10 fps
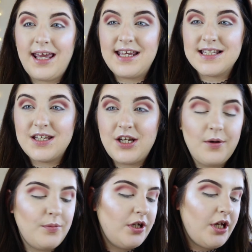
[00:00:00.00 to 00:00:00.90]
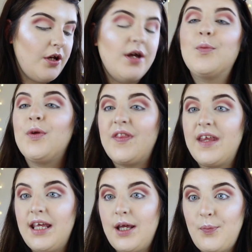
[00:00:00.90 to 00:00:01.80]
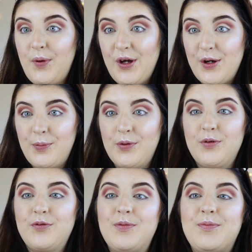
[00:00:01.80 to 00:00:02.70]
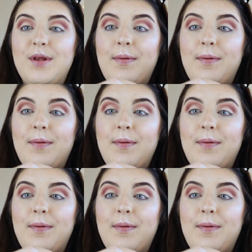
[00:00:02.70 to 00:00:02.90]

Okay, so now I'm going to go in with the purple from the